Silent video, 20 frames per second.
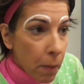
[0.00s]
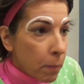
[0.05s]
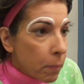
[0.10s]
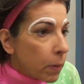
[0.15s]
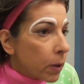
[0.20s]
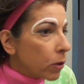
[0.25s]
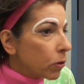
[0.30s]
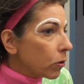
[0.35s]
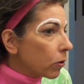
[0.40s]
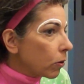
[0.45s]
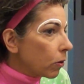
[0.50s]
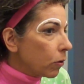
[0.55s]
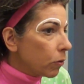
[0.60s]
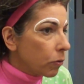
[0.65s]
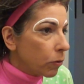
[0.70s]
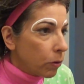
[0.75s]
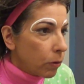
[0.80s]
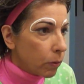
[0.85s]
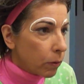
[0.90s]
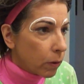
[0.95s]
make sure those
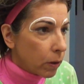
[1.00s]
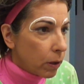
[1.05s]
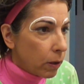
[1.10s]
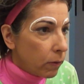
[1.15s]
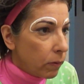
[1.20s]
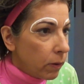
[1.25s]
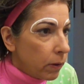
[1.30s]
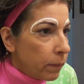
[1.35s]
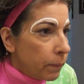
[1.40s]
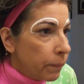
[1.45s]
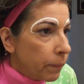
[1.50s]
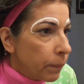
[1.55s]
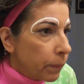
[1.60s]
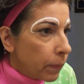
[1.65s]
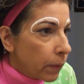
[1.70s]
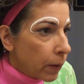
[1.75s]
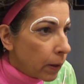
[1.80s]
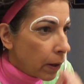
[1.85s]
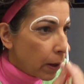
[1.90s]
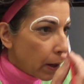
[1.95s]
two are even,
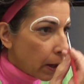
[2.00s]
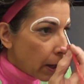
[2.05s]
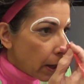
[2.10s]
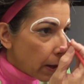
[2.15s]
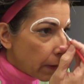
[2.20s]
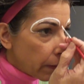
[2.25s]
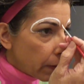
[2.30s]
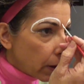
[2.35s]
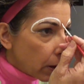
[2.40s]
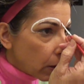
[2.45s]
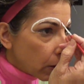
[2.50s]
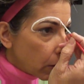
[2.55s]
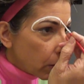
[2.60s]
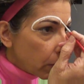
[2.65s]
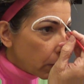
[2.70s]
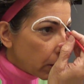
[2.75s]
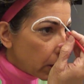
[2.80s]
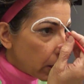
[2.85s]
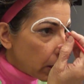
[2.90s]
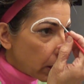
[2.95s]
and then I'll
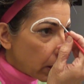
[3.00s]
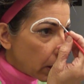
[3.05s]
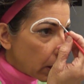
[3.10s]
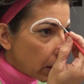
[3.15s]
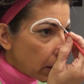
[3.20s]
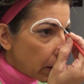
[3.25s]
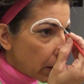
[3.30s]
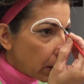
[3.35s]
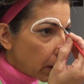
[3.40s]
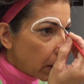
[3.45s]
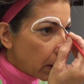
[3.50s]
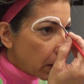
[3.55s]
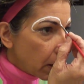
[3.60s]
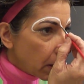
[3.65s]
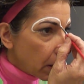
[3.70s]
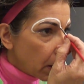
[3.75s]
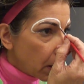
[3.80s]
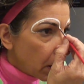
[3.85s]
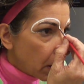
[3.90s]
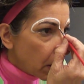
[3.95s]
go in and
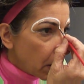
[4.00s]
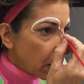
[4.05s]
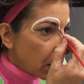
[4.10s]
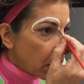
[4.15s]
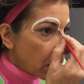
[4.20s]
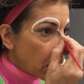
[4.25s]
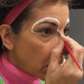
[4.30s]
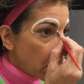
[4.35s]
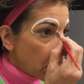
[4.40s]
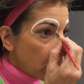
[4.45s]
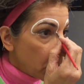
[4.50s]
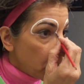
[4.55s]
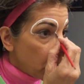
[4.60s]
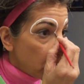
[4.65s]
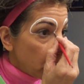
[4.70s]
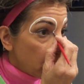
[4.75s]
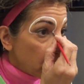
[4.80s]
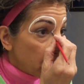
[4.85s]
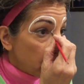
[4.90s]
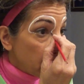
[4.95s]

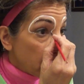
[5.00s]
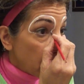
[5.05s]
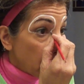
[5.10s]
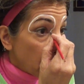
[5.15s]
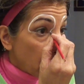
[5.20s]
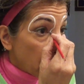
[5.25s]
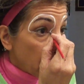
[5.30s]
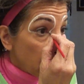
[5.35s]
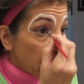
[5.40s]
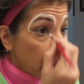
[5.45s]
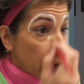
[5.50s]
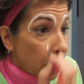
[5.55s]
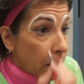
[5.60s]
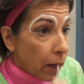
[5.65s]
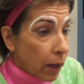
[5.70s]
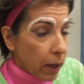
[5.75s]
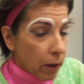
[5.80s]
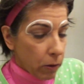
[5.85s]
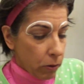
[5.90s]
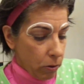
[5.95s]
do this area
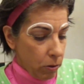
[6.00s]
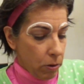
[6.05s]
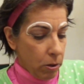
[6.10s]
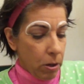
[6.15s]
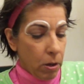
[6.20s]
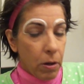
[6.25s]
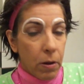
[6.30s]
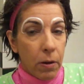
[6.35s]
next.